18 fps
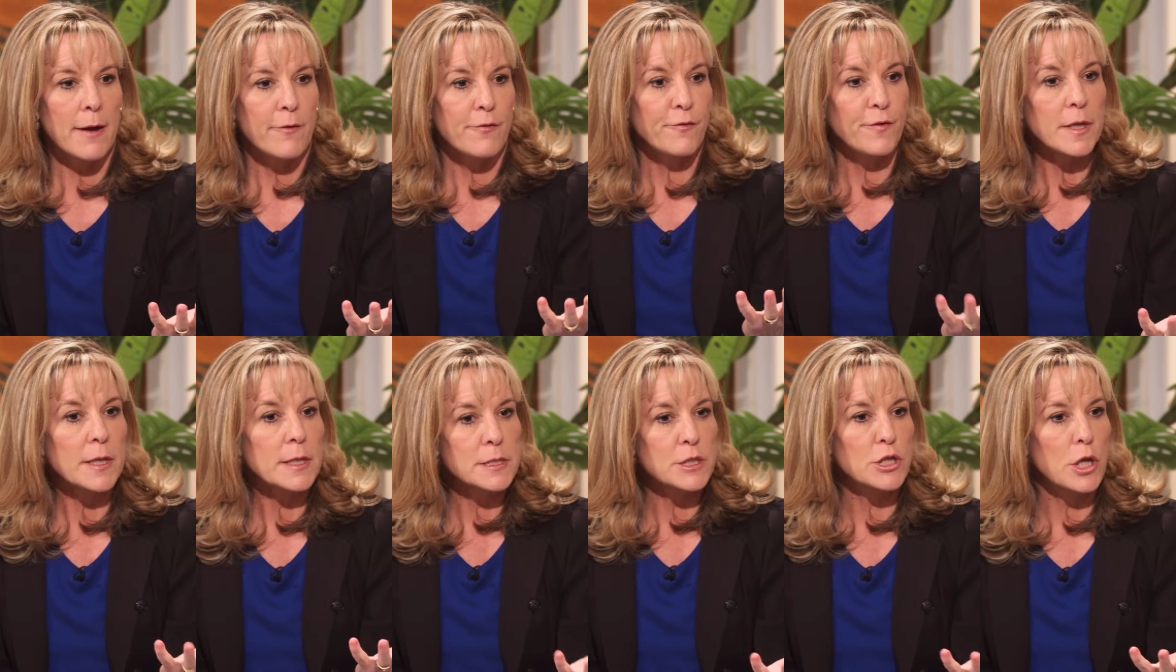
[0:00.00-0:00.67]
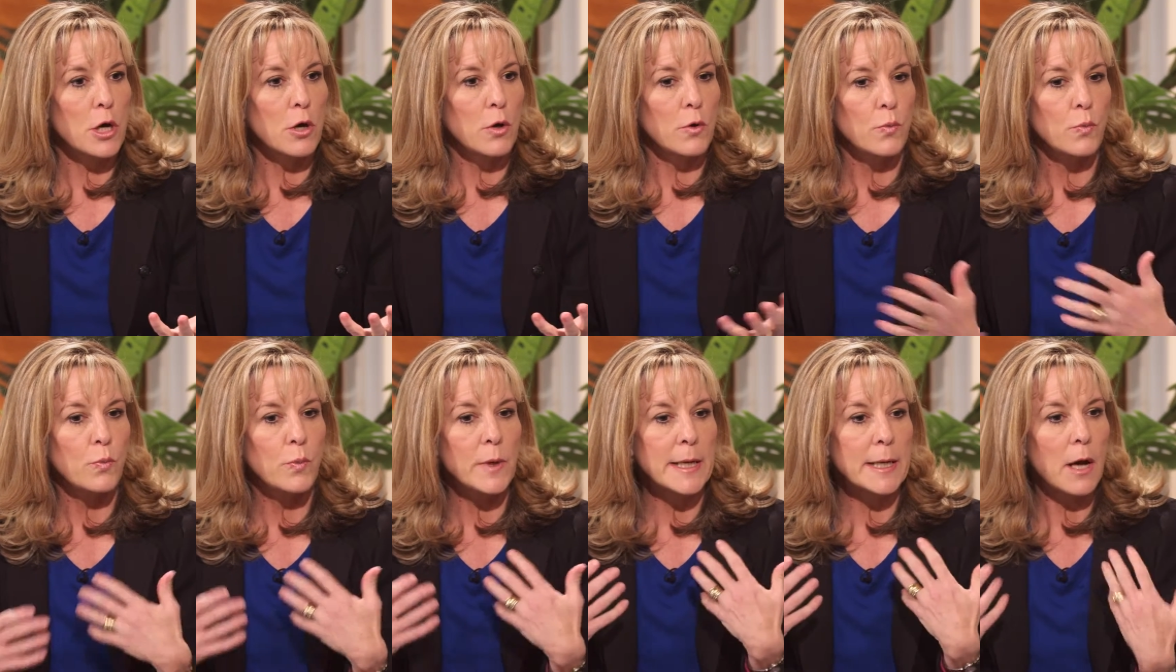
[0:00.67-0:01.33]
feel as though
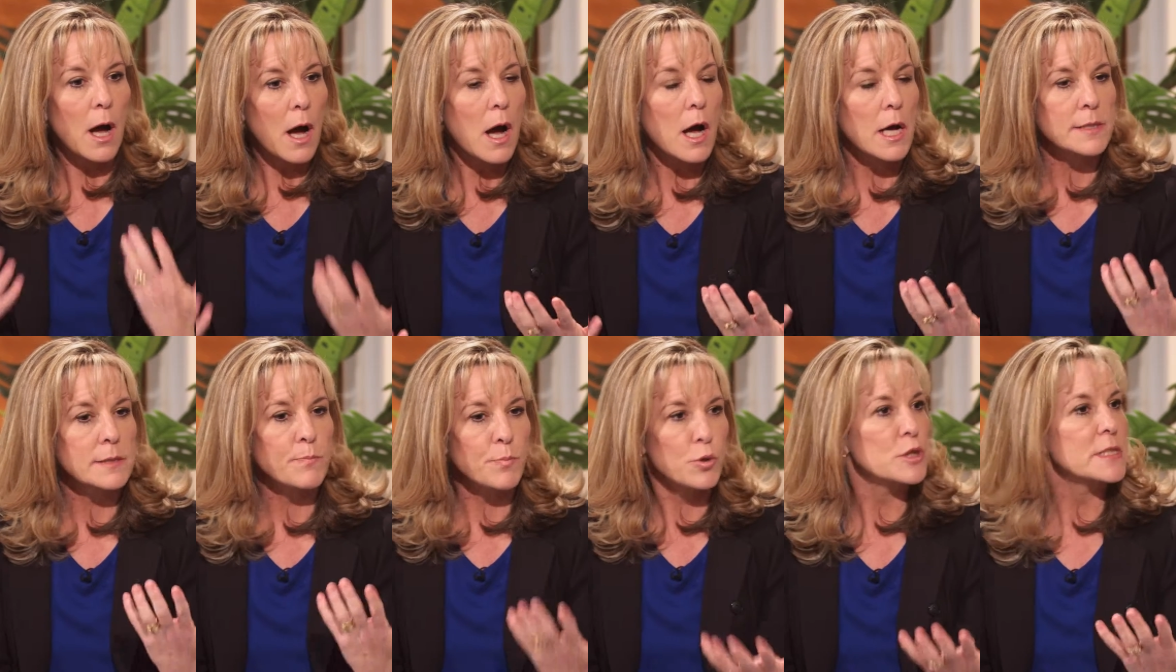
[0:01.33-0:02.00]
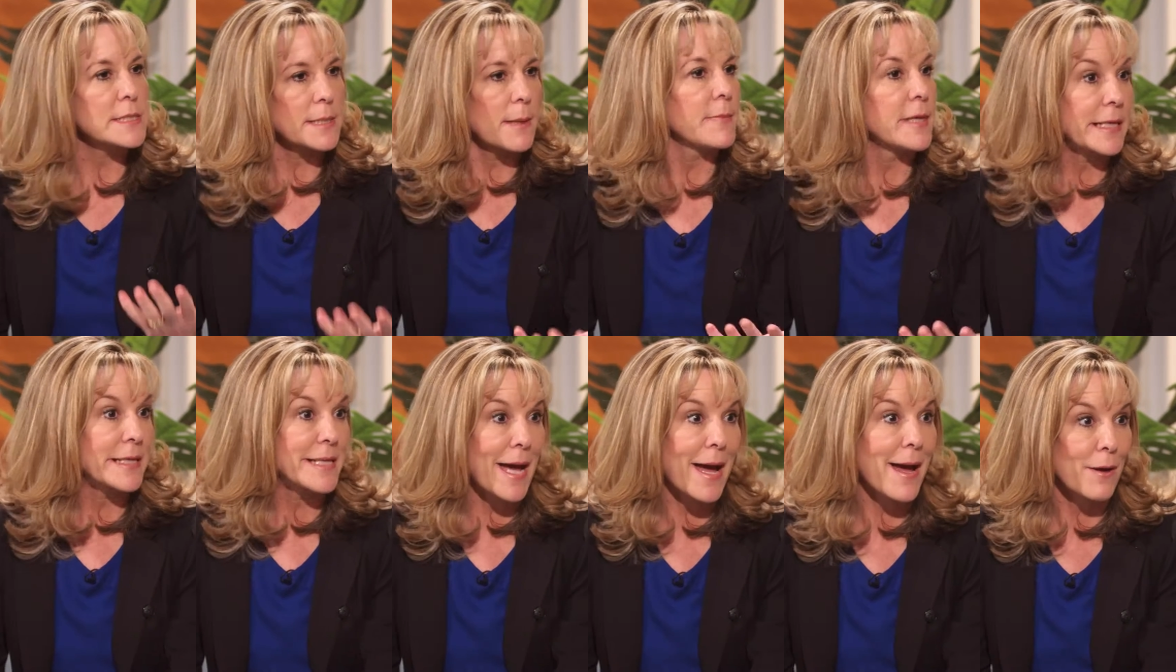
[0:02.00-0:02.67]
we can't put
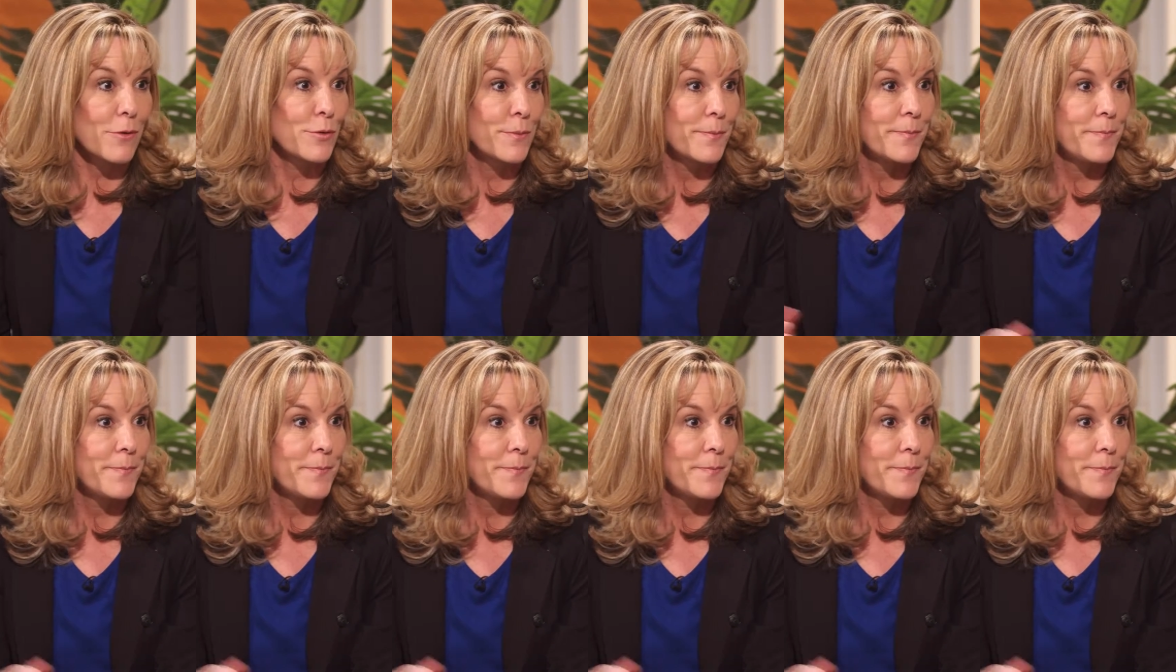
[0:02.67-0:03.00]
something down.